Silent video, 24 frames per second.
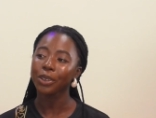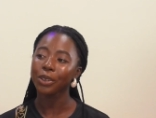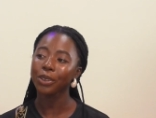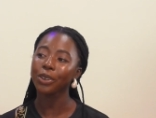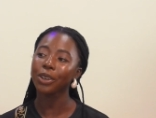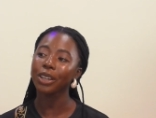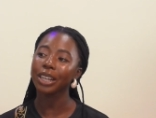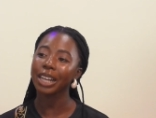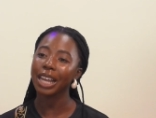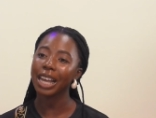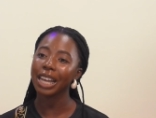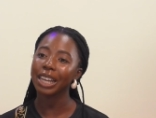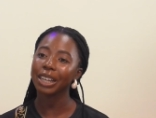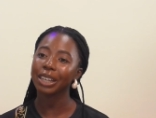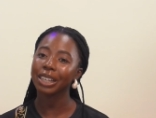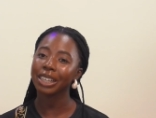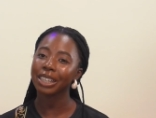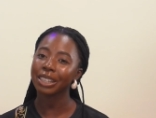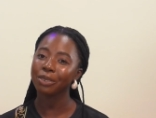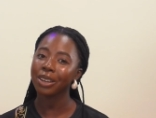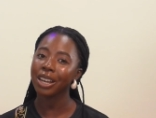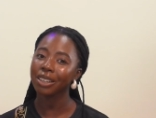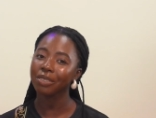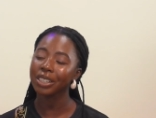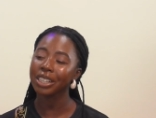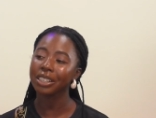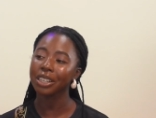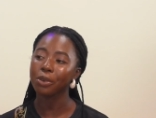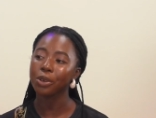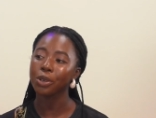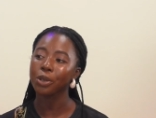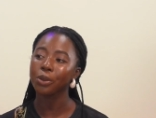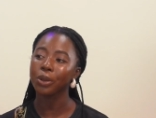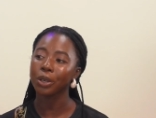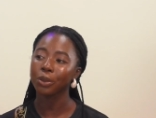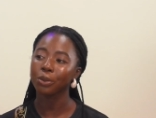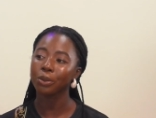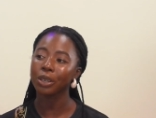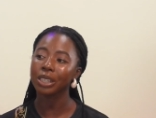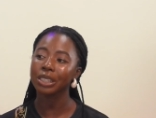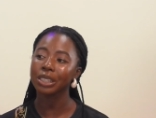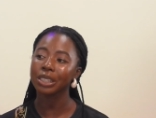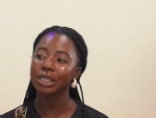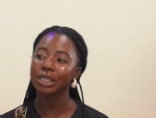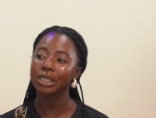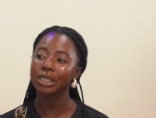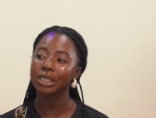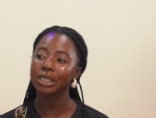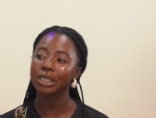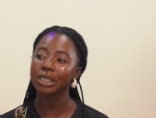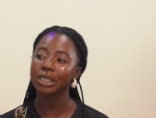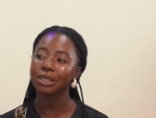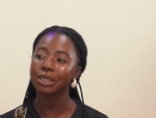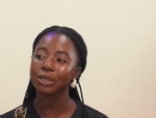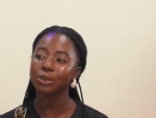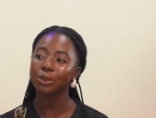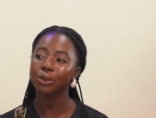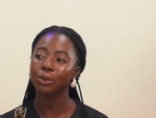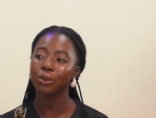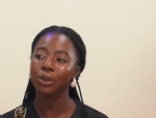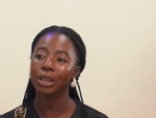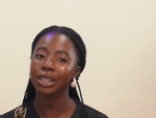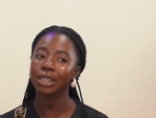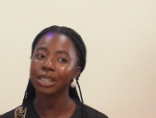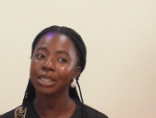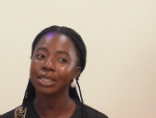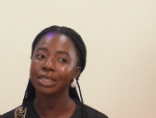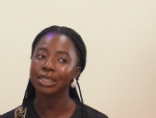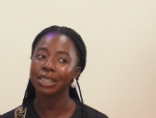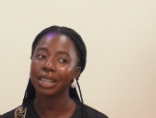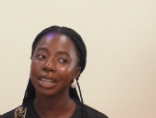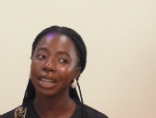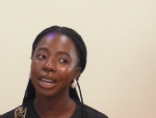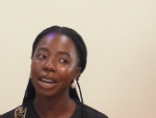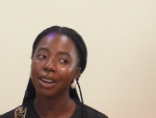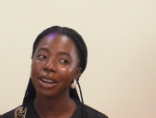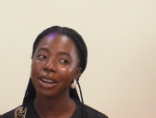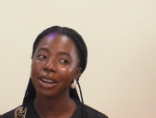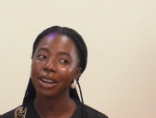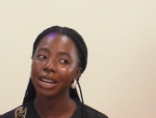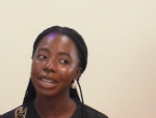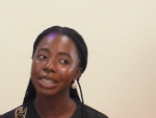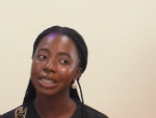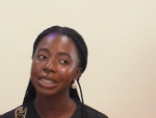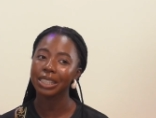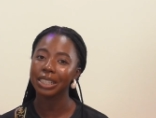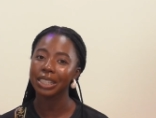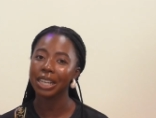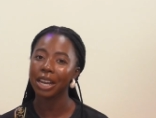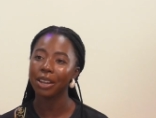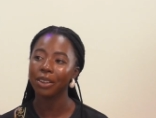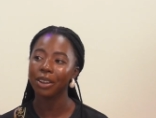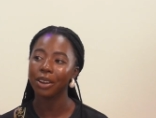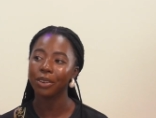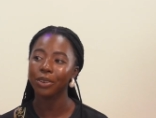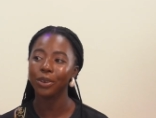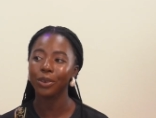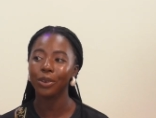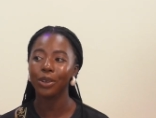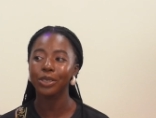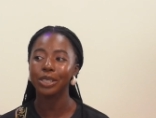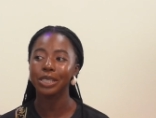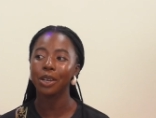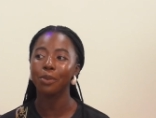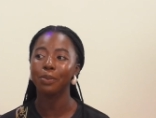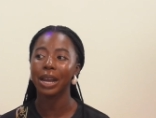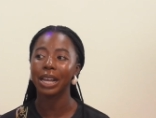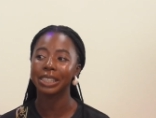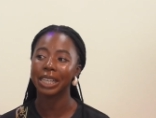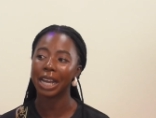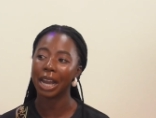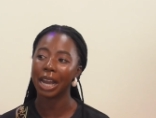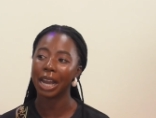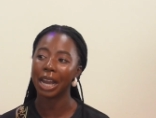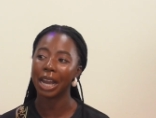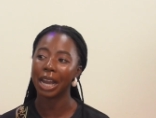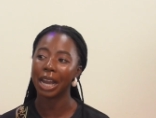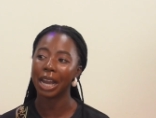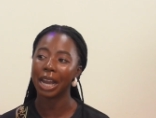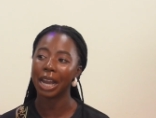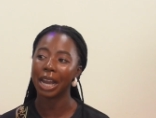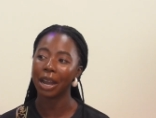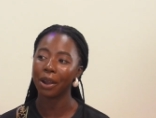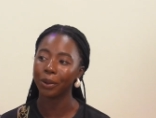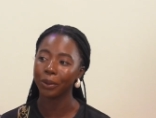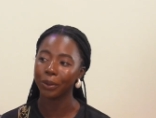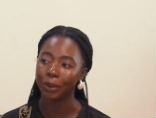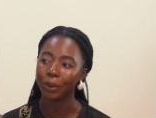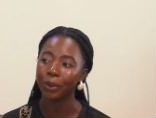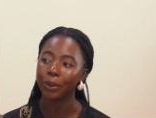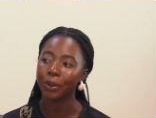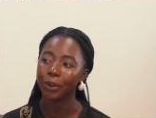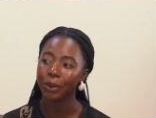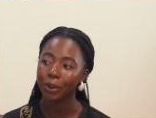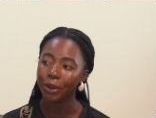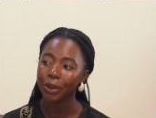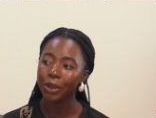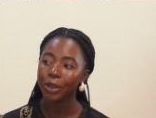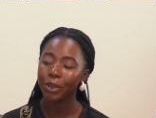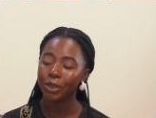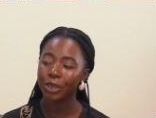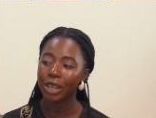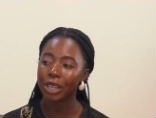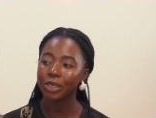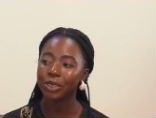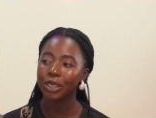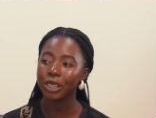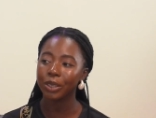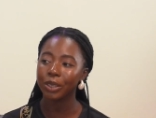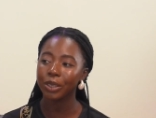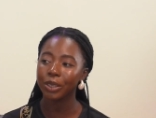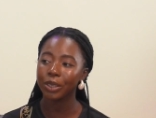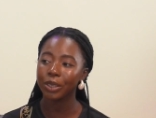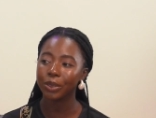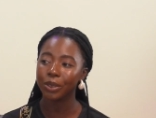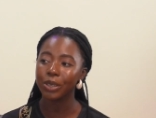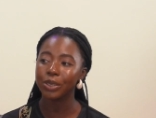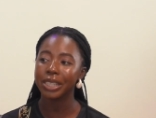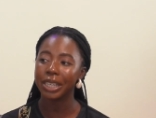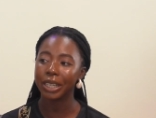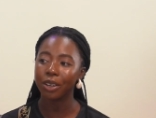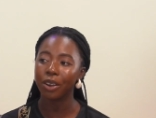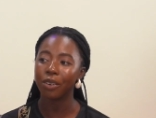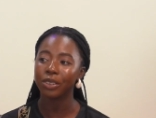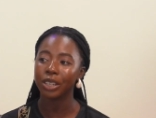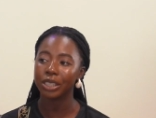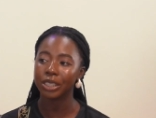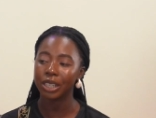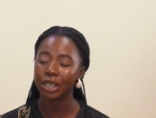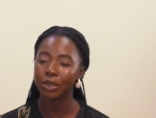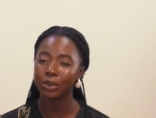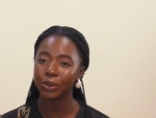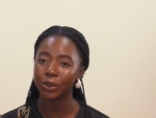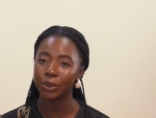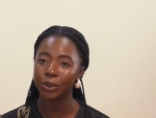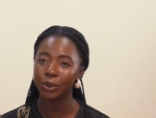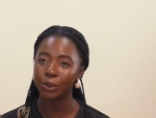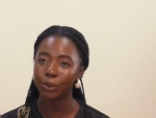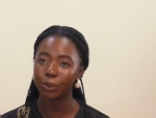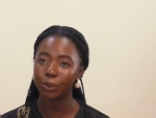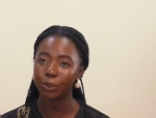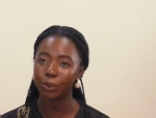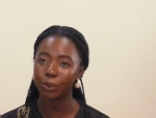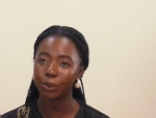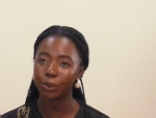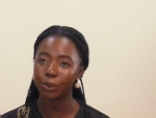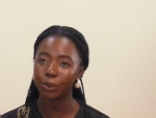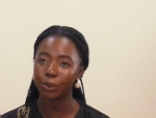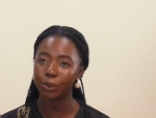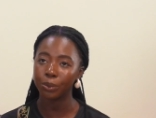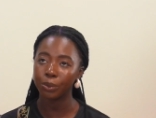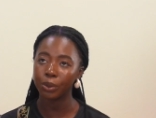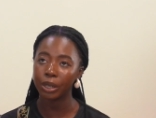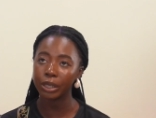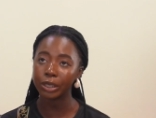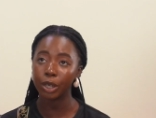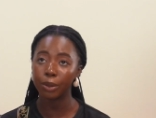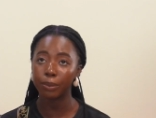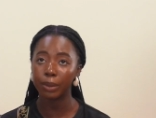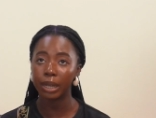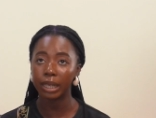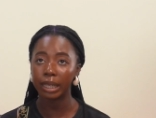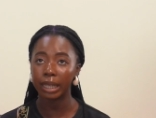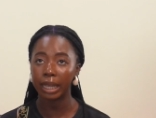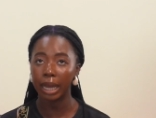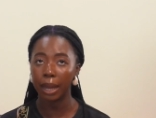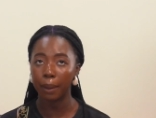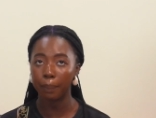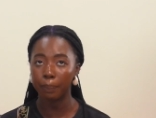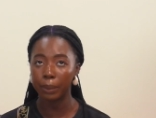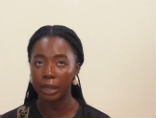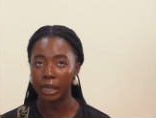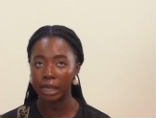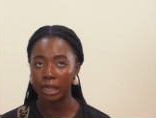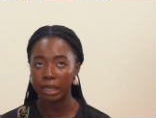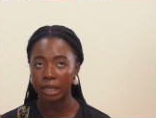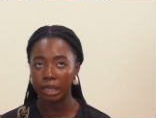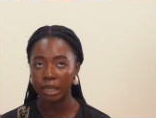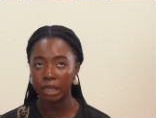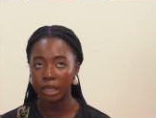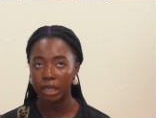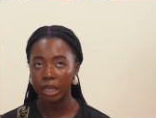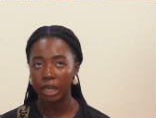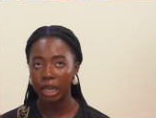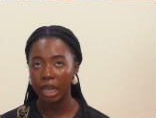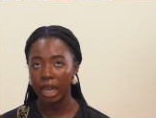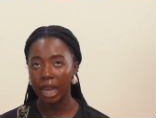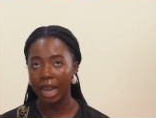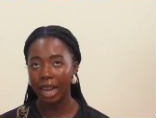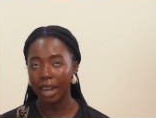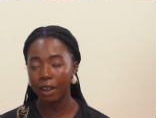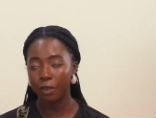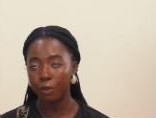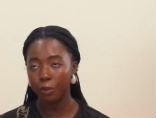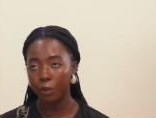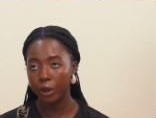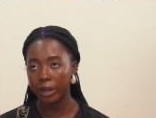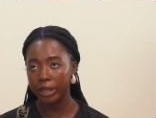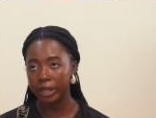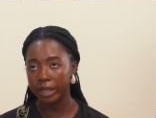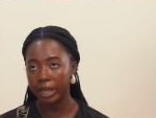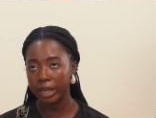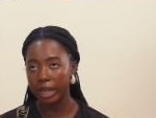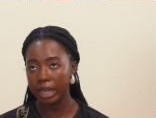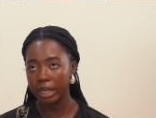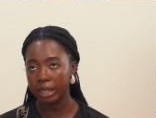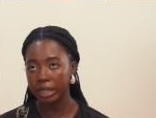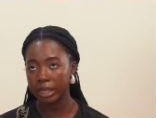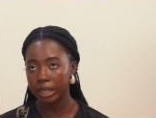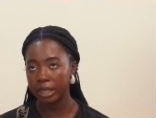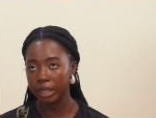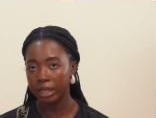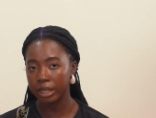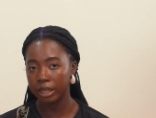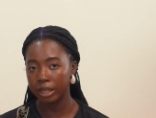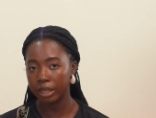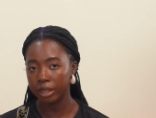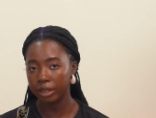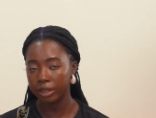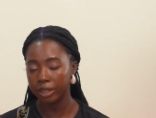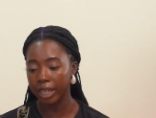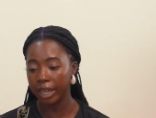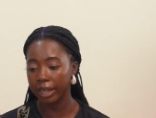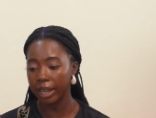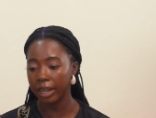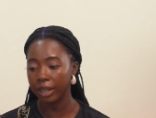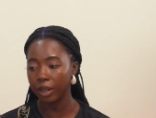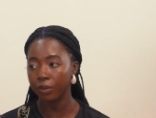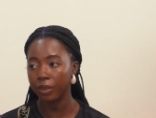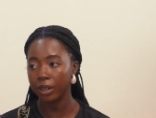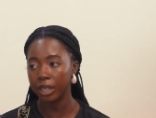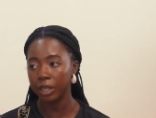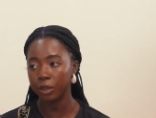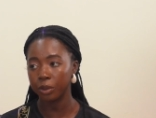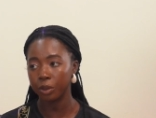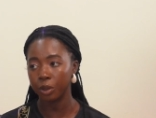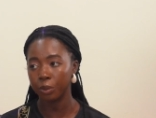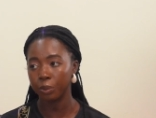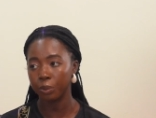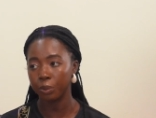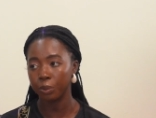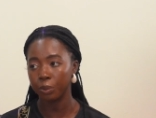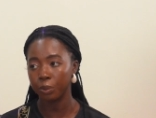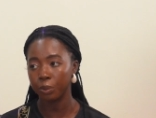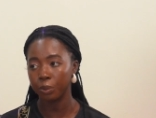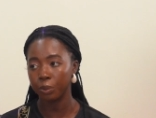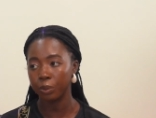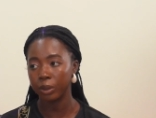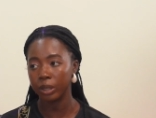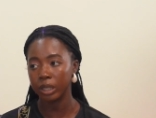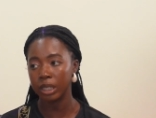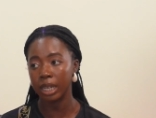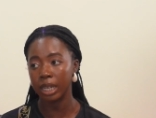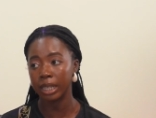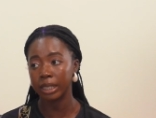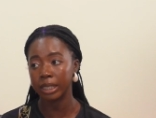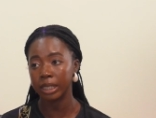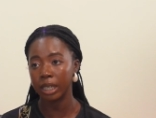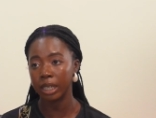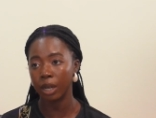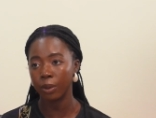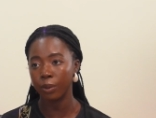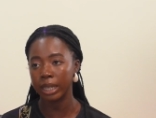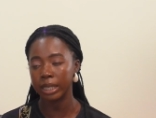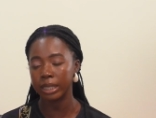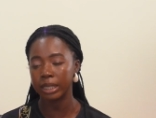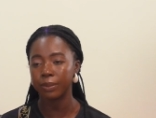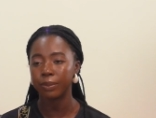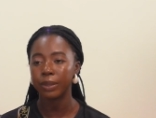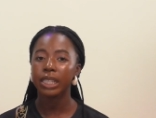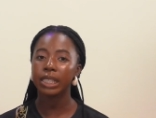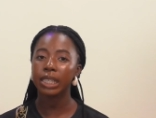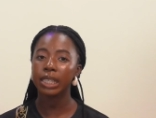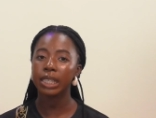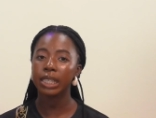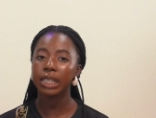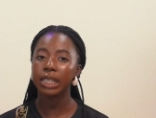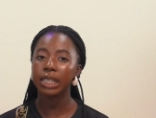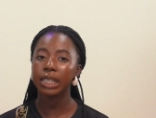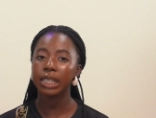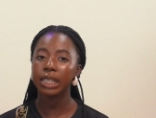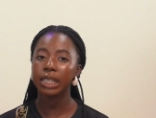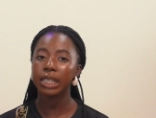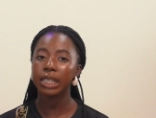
you know, like we're living in the real world. What's, yes. What is the guarantee that you are not going to sell my child or yes, you're actually yeah. going to take care of the child? So, what normally happens, I've witnessed in Shakana Orphanage Home, which is at Dawa, is